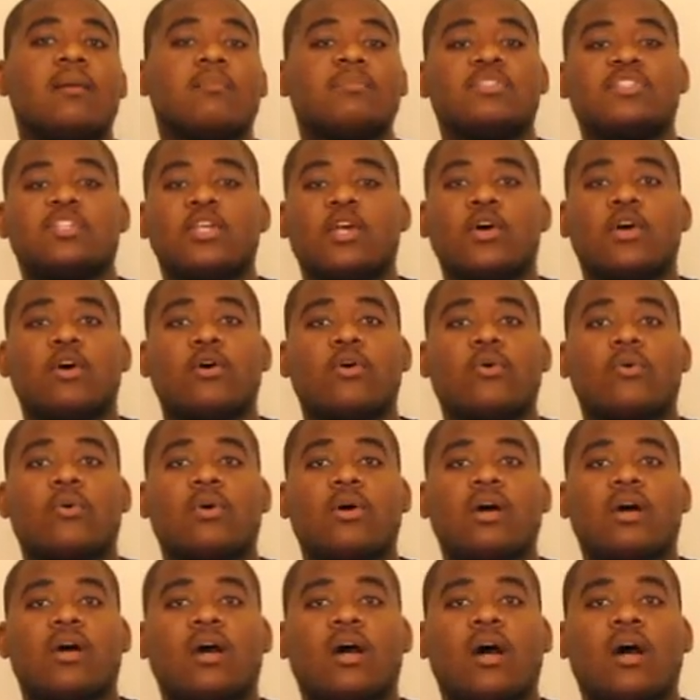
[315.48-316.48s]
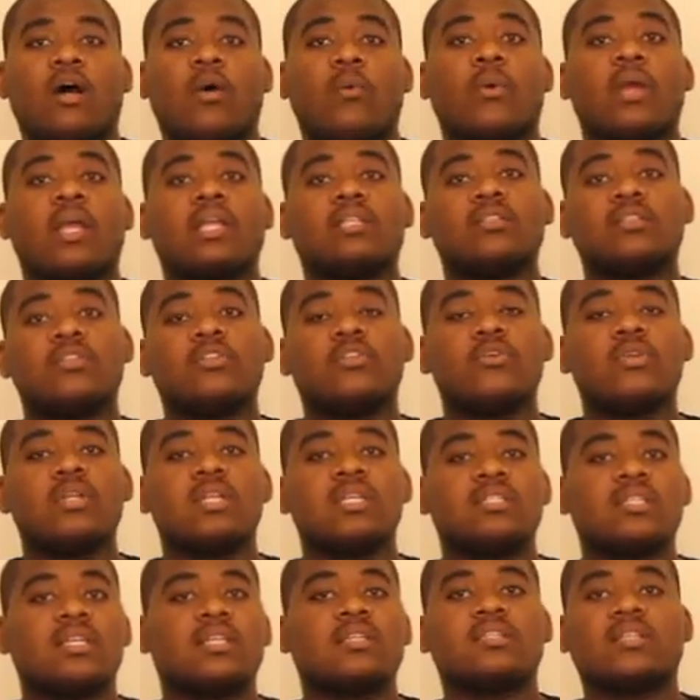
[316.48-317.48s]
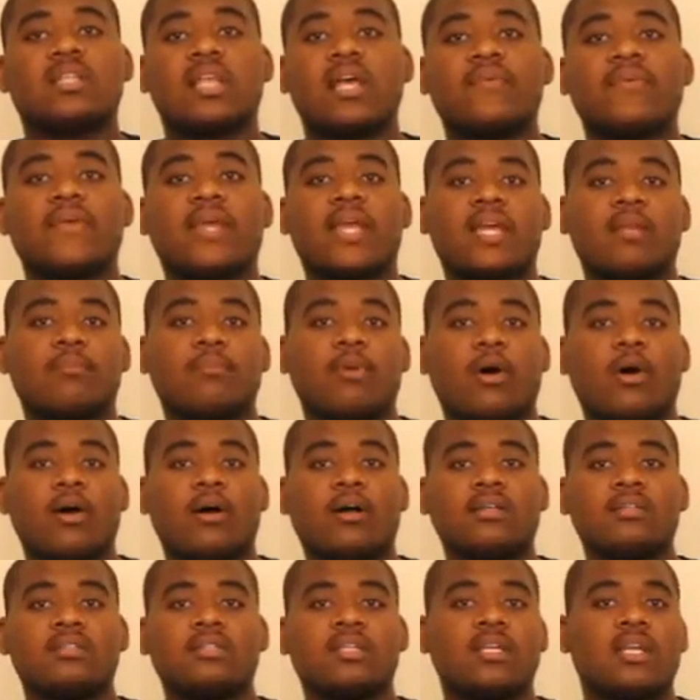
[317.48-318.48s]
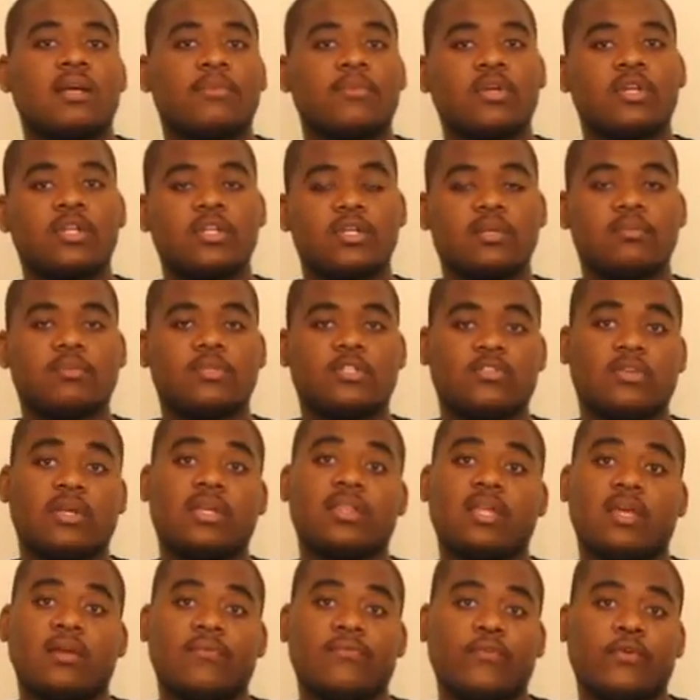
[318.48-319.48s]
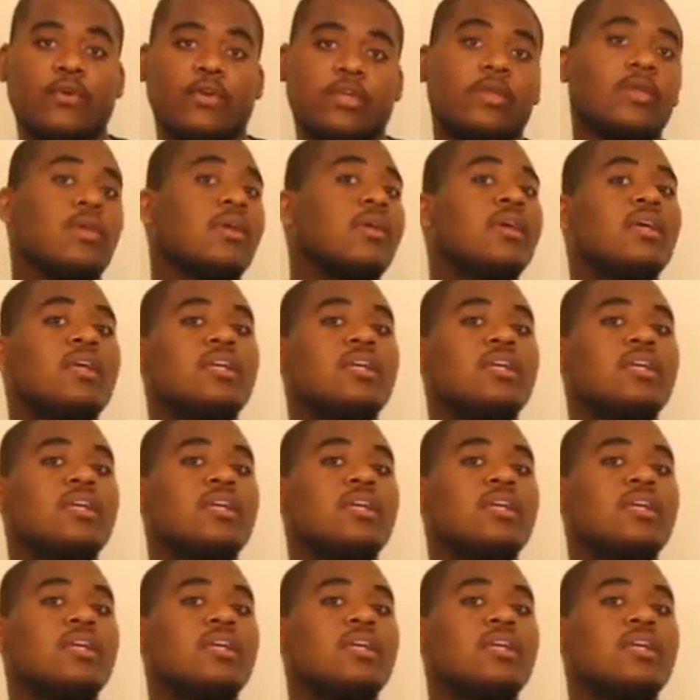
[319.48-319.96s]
So a way to do this is left hand pause, and I'm going to demonstrate that for you.